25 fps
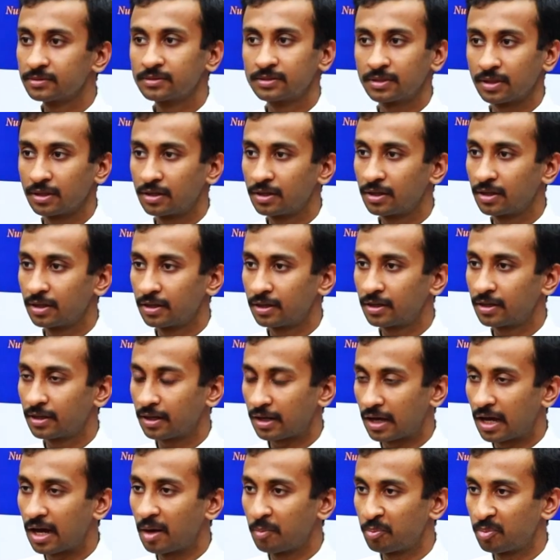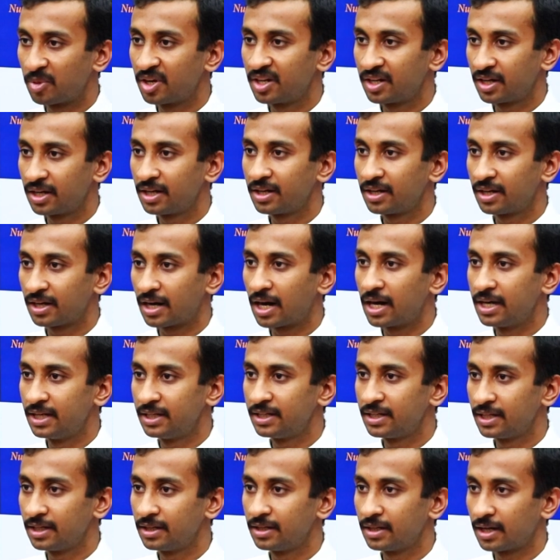Sir, it happened in
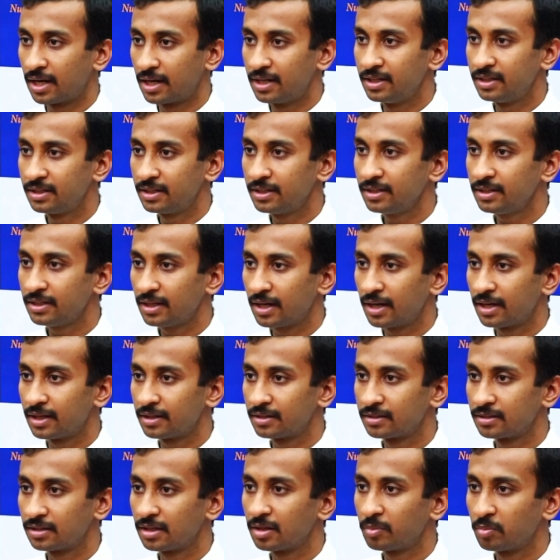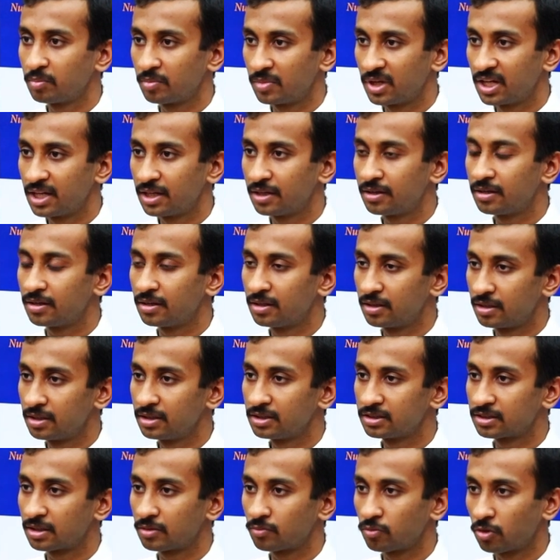1990, and the main
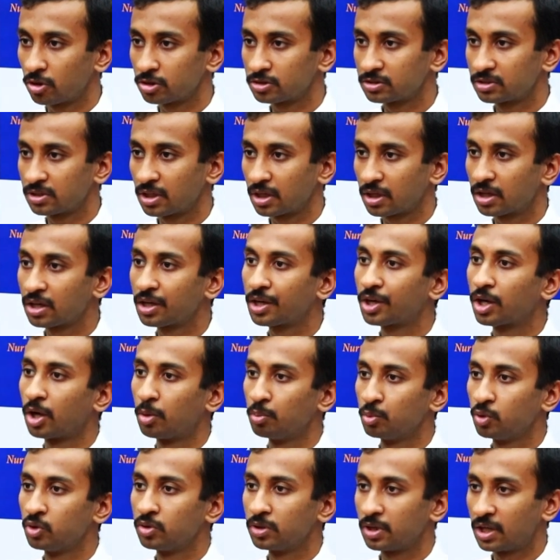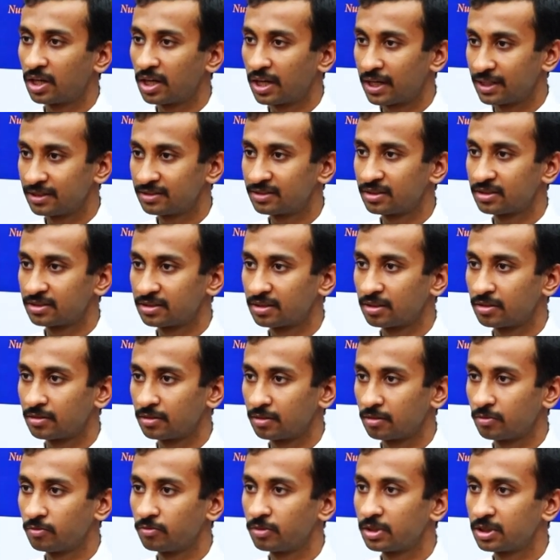reason was the
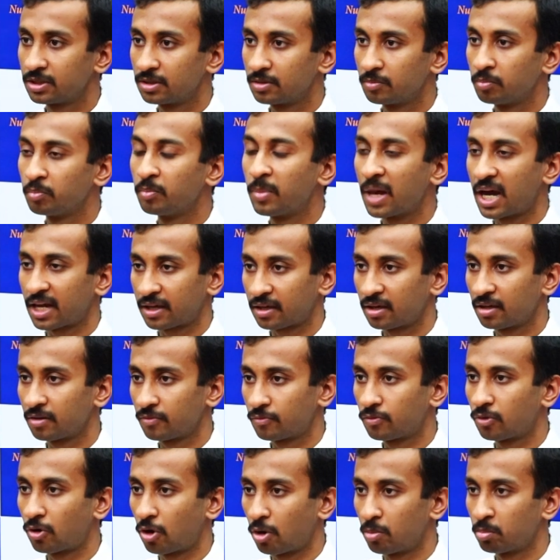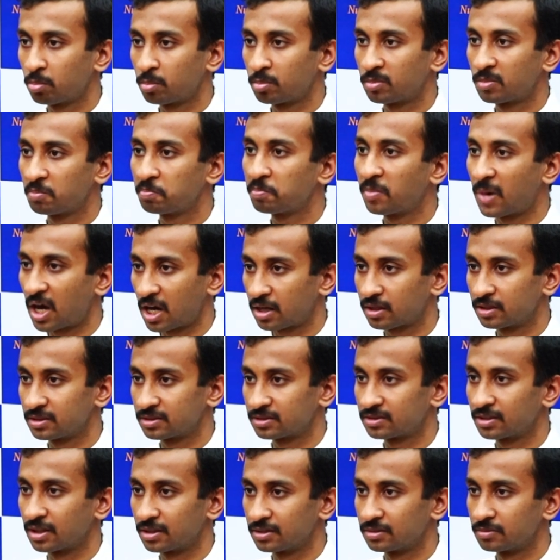communalization with backing from
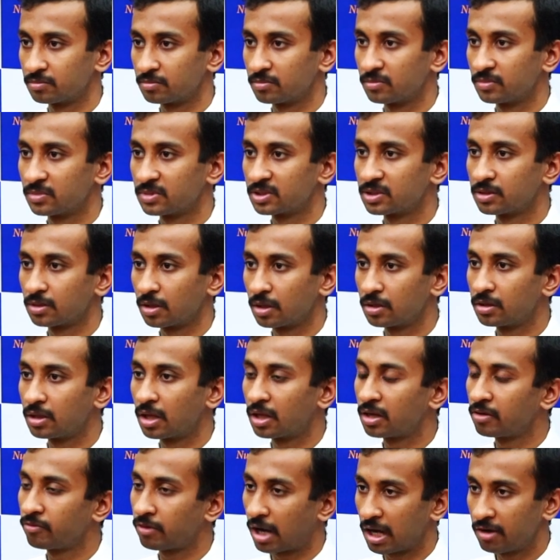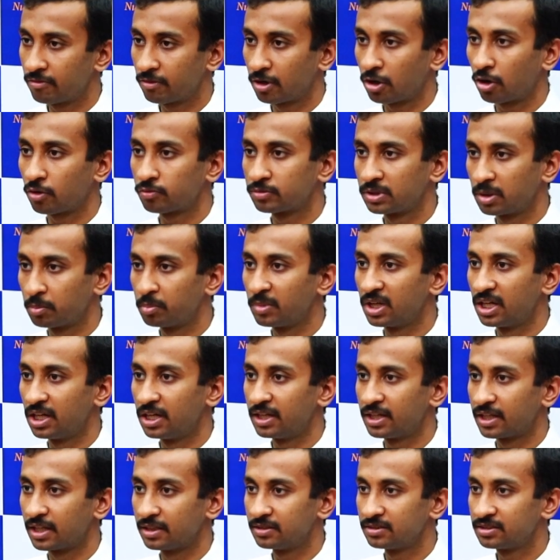Pakistan, the revival of the
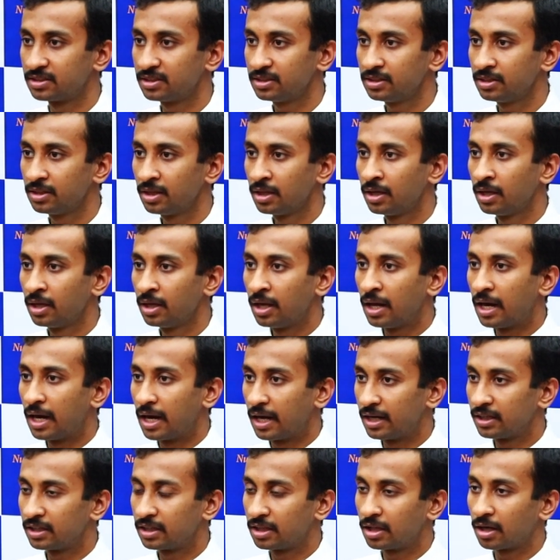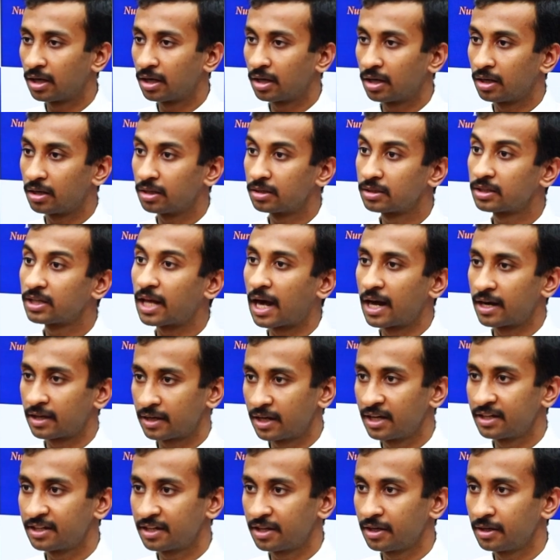militancy, and the
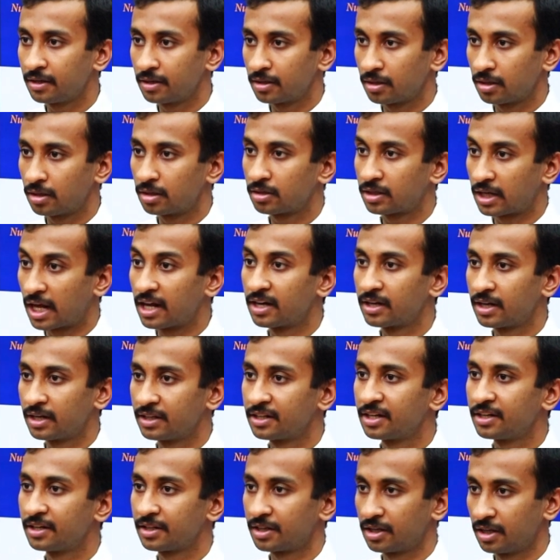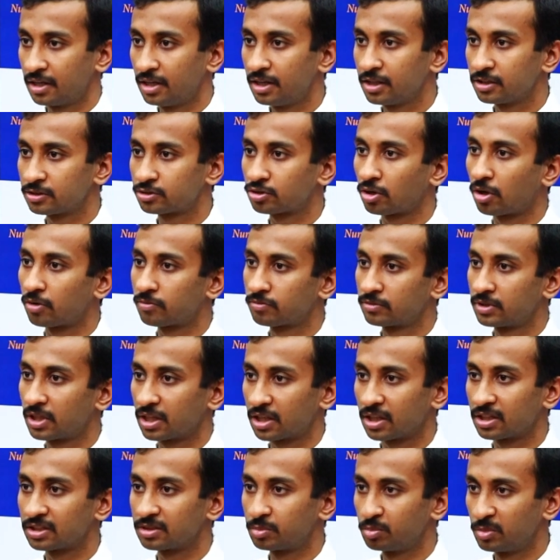targeted killings of
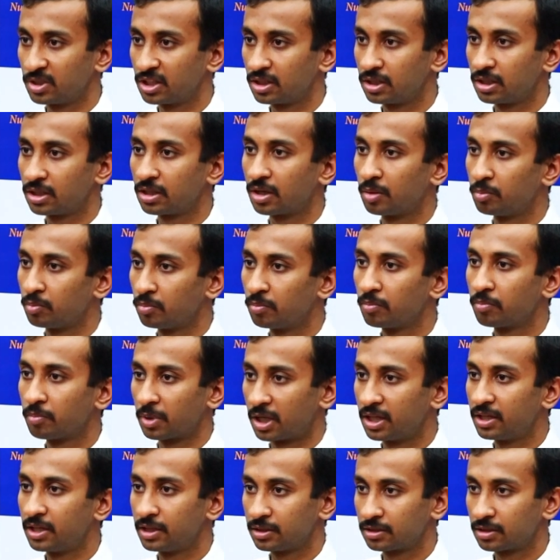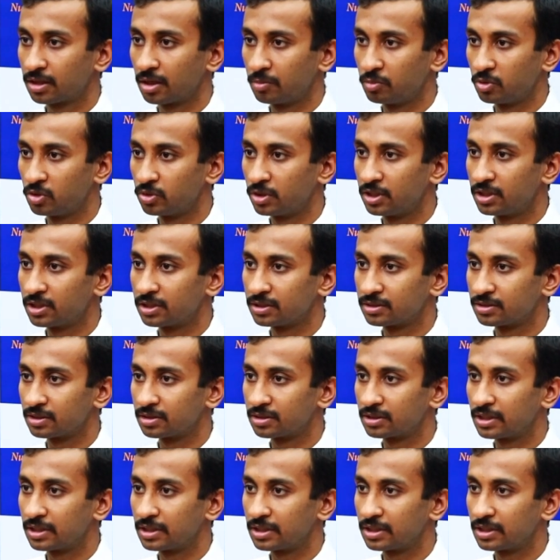the Kashmiri Pandit community, sir.